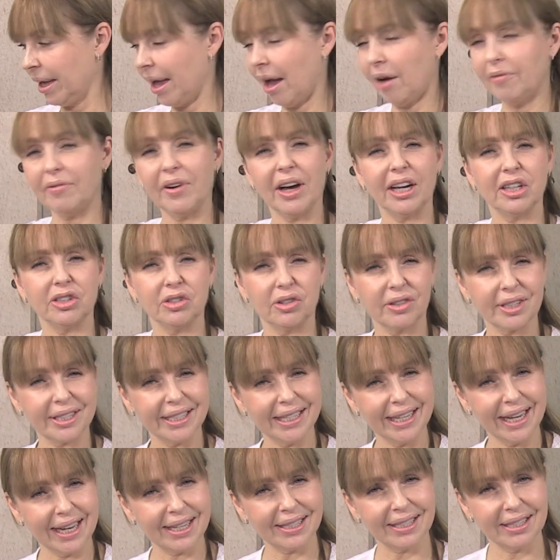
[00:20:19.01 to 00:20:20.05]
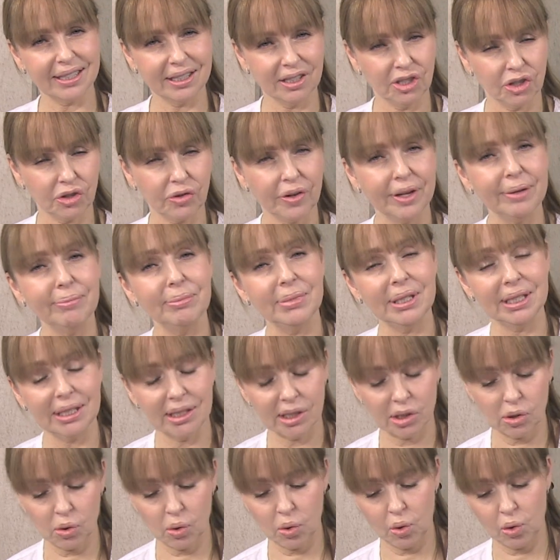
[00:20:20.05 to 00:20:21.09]
alpha hydroxy acid
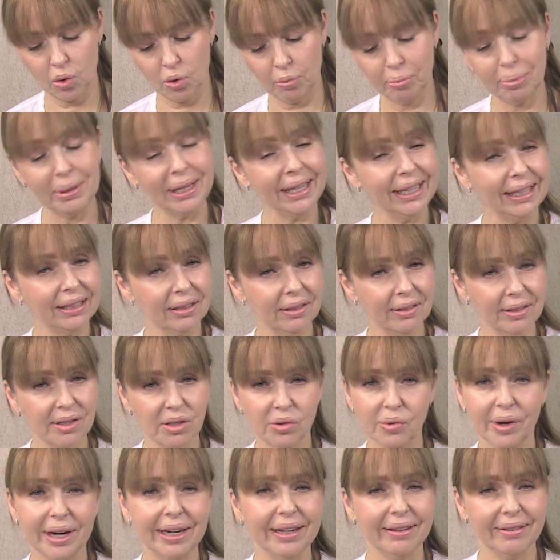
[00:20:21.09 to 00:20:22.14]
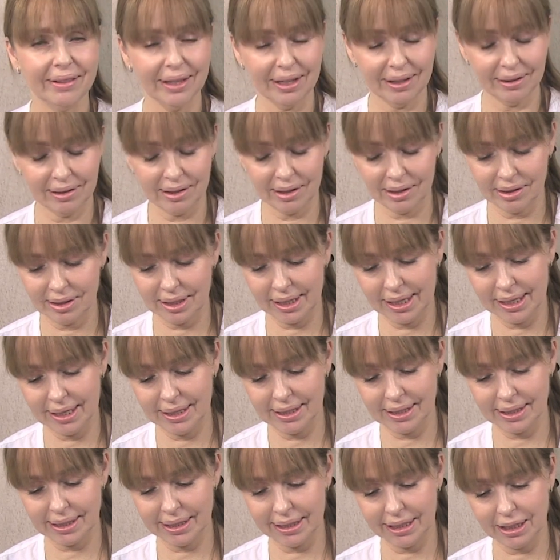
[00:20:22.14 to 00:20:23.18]
treatments or peels or anything that
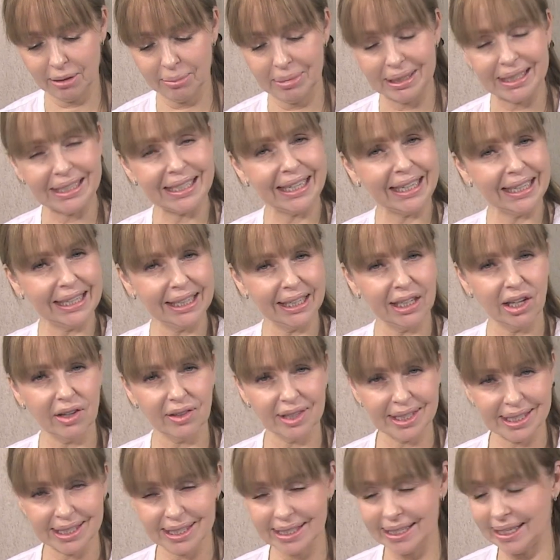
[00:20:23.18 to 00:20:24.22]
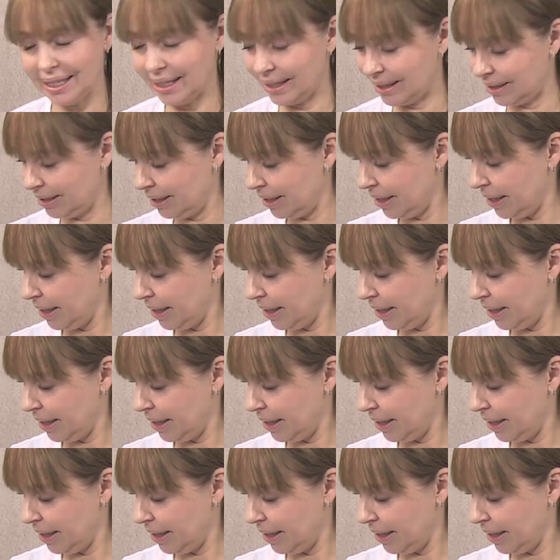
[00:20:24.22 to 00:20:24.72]
is a little bit tingly on the skin.